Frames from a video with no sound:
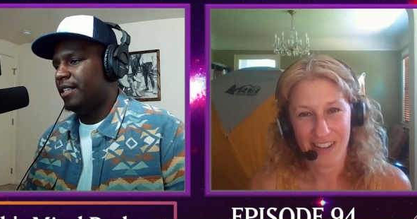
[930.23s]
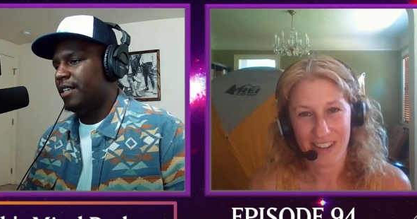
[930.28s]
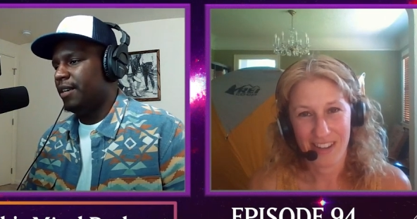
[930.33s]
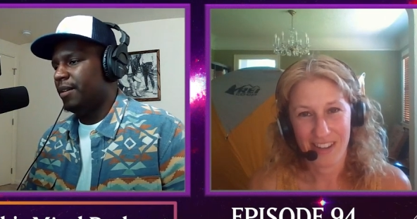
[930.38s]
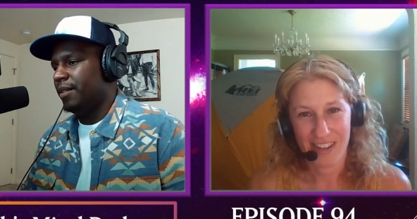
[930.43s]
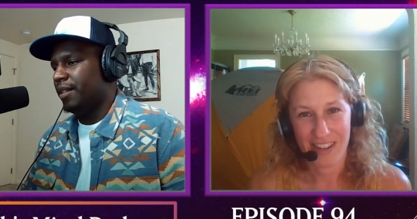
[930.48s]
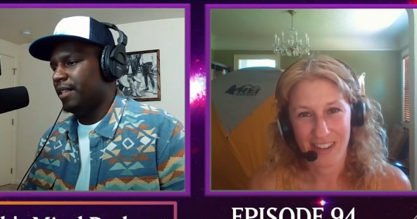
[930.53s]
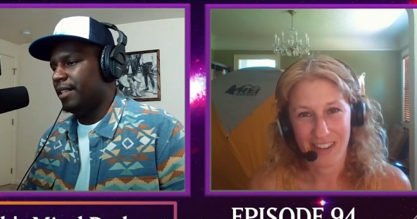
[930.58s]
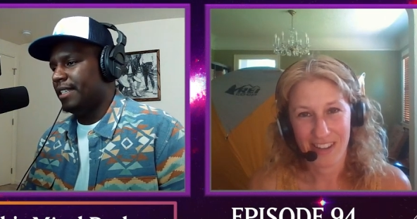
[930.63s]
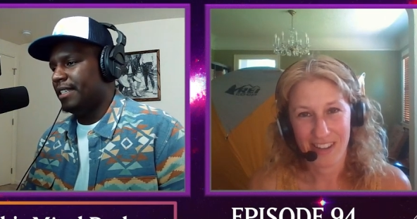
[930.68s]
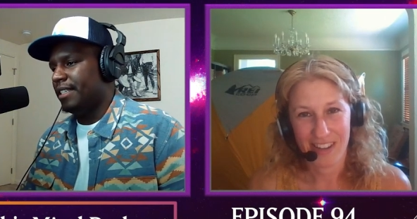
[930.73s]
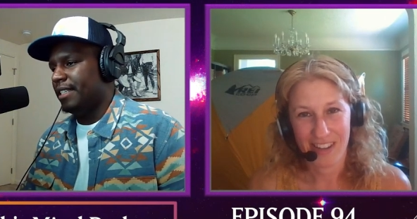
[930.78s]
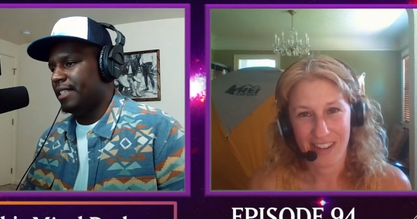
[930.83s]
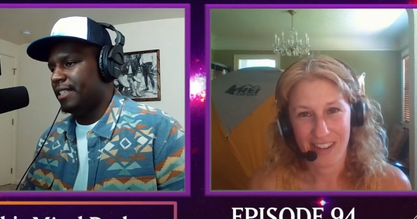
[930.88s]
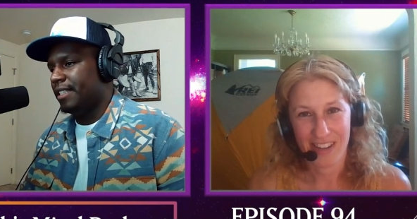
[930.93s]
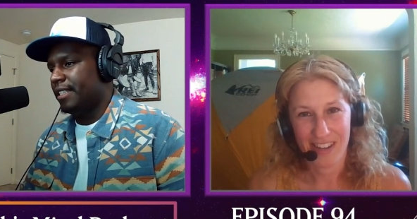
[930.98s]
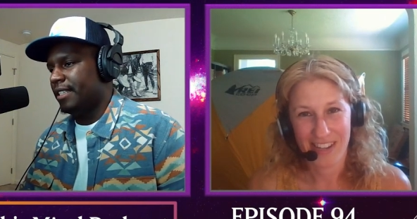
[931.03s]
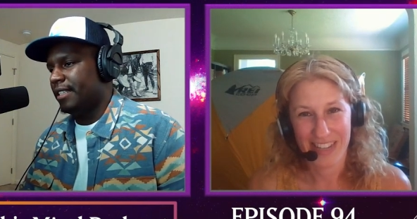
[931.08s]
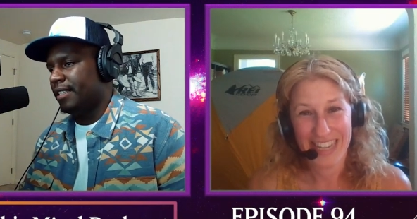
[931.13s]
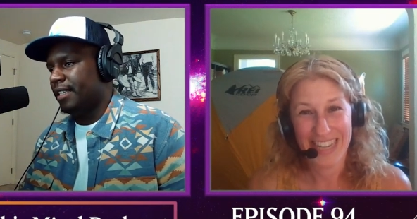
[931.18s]
Speaker 1: didn't know that
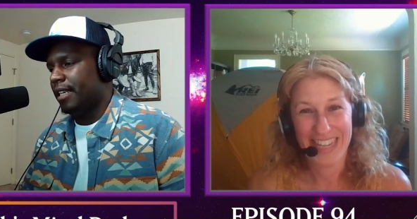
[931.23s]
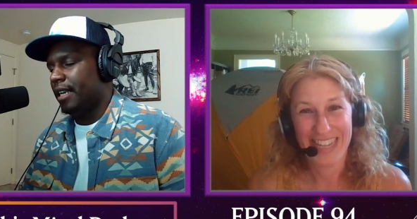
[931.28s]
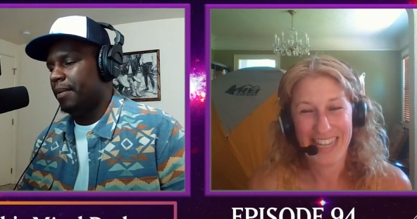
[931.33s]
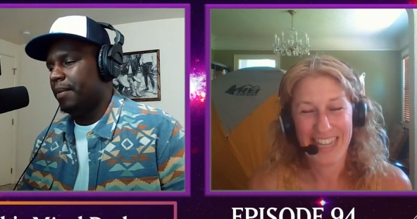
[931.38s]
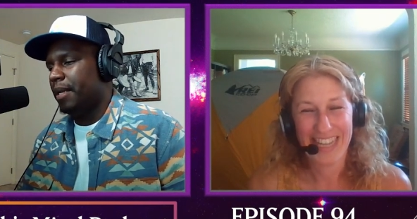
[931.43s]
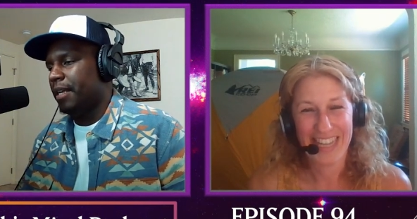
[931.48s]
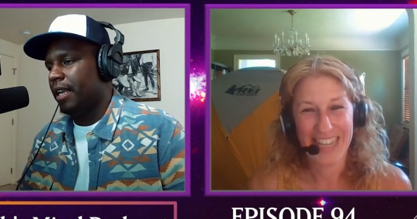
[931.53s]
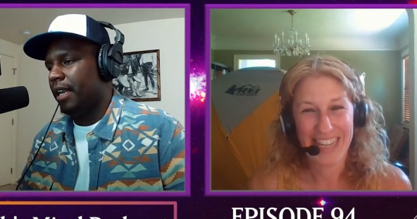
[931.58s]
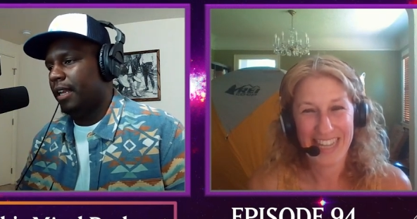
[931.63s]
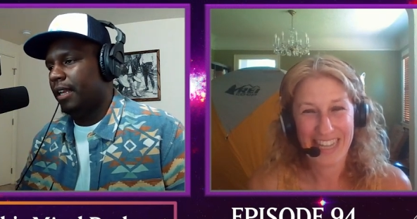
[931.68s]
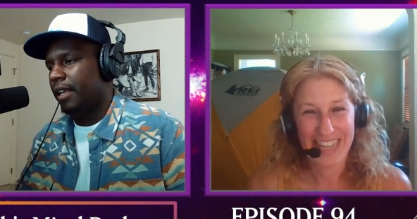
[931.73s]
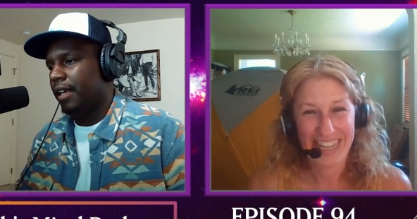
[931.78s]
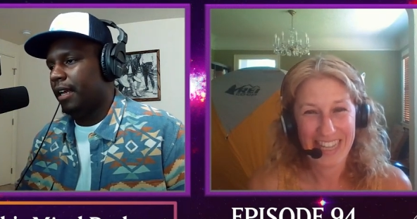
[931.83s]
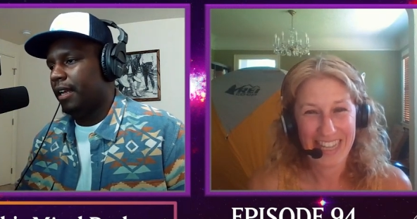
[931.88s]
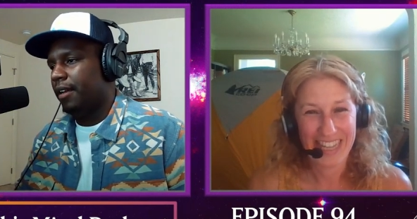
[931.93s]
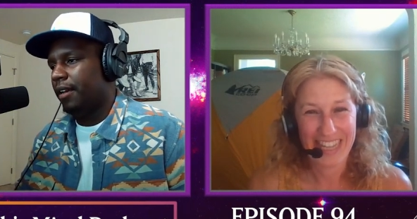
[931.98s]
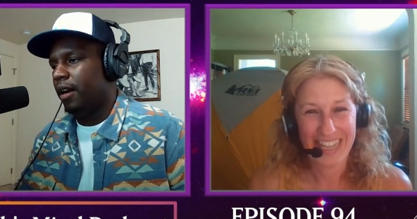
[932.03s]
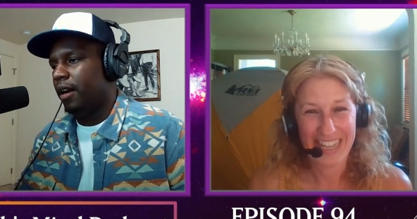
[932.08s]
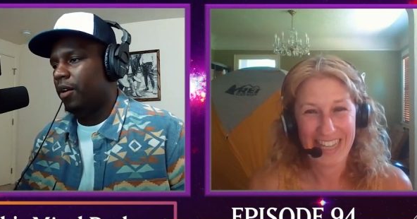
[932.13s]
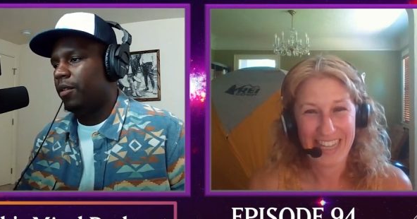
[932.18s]
this existed. I mean,
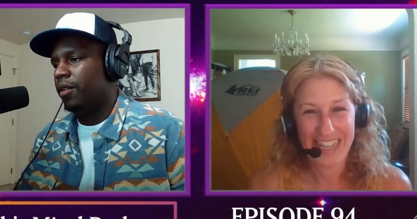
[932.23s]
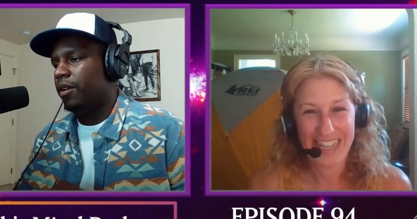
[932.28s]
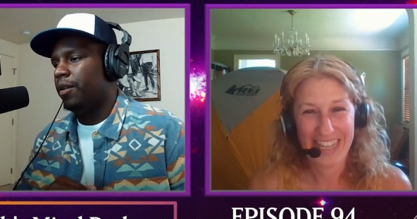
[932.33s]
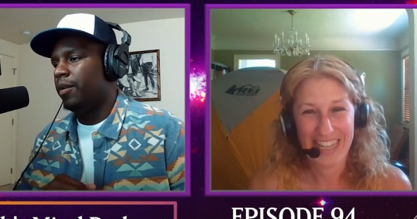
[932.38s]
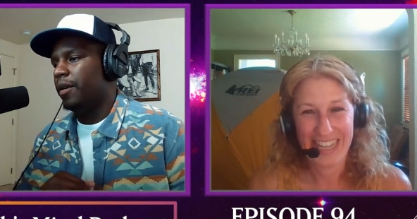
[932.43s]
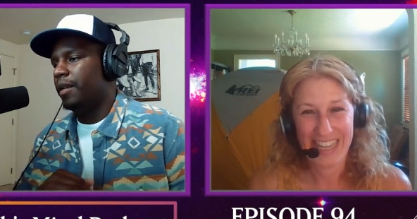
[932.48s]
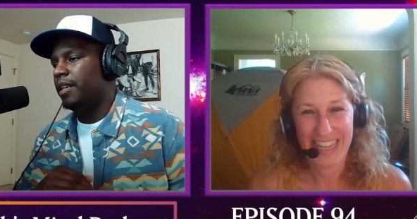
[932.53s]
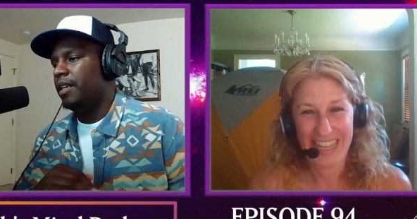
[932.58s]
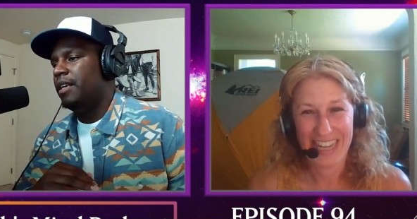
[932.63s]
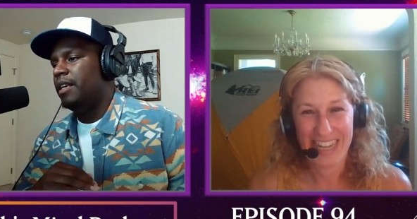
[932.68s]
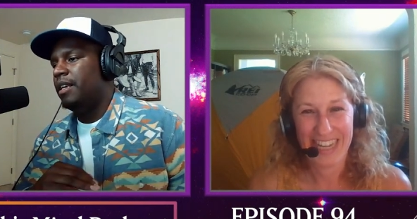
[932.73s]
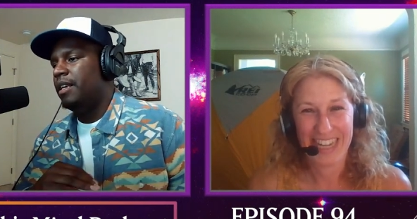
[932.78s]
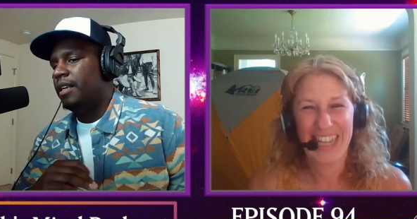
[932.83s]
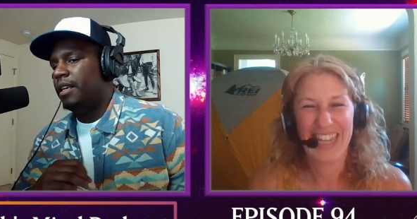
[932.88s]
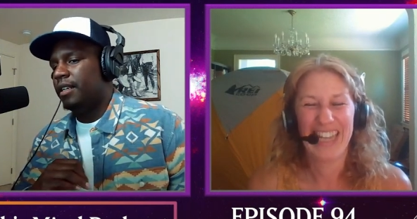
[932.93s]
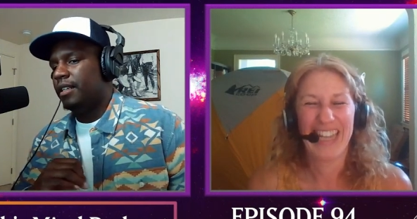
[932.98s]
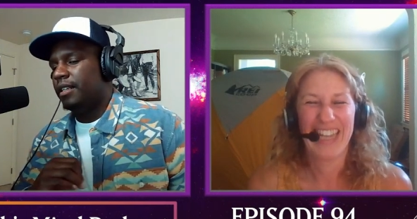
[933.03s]
uh, uh, although it